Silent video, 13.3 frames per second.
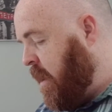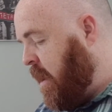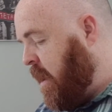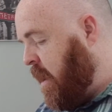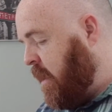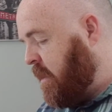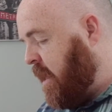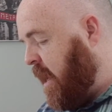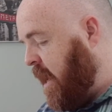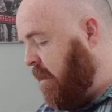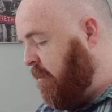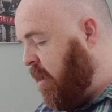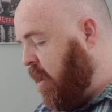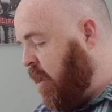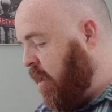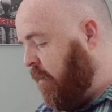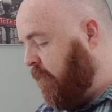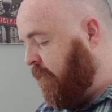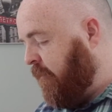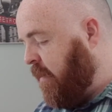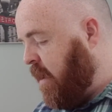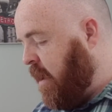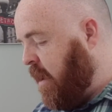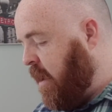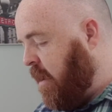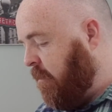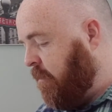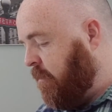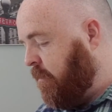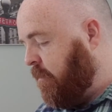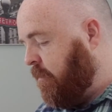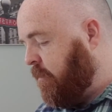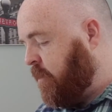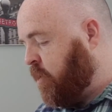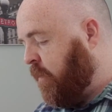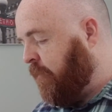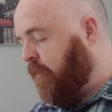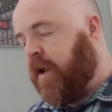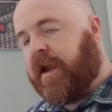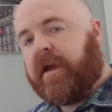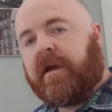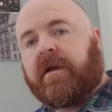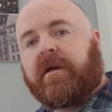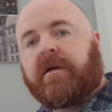a time of um, suffering,